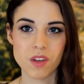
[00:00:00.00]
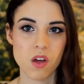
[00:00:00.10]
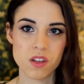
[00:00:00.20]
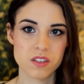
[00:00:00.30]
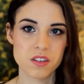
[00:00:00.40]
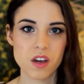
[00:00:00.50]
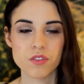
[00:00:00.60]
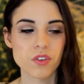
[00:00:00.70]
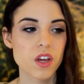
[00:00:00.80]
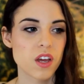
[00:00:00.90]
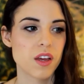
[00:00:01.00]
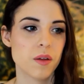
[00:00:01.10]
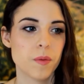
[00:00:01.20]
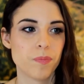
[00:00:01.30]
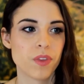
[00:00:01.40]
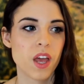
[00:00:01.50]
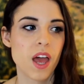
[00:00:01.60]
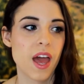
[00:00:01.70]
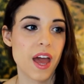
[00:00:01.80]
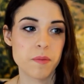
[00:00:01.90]
all this stuff,
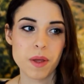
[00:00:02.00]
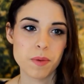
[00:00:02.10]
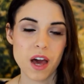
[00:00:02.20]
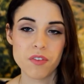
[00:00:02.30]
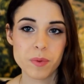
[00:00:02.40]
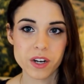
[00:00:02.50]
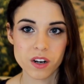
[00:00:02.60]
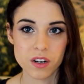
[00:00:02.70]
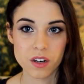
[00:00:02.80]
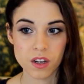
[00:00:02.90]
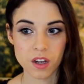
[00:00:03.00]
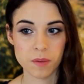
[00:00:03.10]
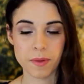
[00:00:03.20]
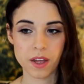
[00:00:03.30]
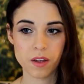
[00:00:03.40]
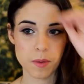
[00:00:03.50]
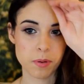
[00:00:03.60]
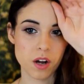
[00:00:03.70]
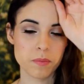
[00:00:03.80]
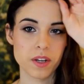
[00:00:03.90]
and maybe have a bigger
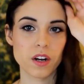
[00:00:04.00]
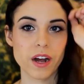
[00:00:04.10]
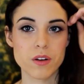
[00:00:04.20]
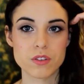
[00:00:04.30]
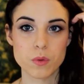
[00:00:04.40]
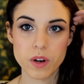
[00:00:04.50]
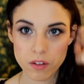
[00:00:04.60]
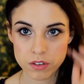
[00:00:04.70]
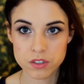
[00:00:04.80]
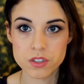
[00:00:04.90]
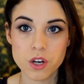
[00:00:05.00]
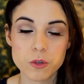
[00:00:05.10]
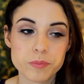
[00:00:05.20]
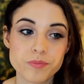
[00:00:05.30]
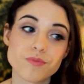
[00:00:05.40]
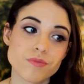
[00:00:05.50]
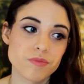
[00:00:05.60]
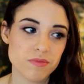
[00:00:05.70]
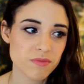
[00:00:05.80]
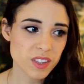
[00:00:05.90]
apartment or house or whatever. So
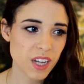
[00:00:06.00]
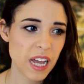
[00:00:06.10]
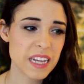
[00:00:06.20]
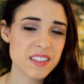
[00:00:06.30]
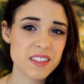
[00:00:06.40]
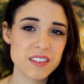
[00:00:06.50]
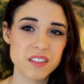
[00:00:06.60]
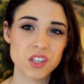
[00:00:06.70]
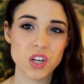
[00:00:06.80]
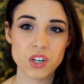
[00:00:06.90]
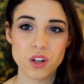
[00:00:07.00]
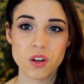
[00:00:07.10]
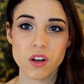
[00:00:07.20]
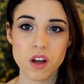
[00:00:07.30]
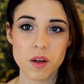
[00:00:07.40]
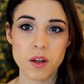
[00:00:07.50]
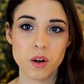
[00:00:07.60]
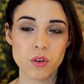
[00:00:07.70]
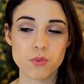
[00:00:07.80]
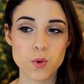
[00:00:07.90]
I guess this is good.
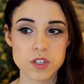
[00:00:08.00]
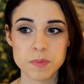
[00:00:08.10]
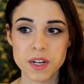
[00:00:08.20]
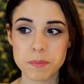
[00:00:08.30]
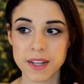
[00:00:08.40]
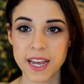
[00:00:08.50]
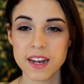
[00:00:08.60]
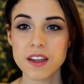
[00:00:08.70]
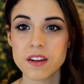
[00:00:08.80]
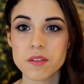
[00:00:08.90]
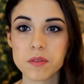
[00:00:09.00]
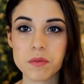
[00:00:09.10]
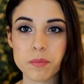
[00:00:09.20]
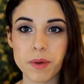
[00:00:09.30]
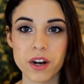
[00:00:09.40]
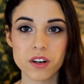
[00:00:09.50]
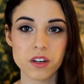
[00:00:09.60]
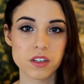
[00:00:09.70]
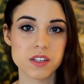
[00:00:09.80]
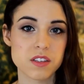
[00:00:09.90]
It'll force me to plan it
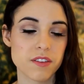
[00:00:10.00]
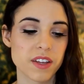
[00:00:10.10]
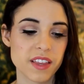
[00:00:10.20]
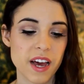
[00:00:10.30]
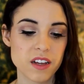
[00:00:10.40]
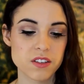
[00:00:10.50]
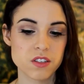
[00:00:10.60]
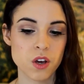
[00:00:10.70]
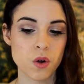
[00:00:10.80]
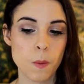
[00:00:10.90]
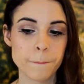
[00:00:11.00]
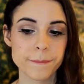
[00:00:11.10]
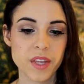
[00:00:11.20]
better and stuff like that. So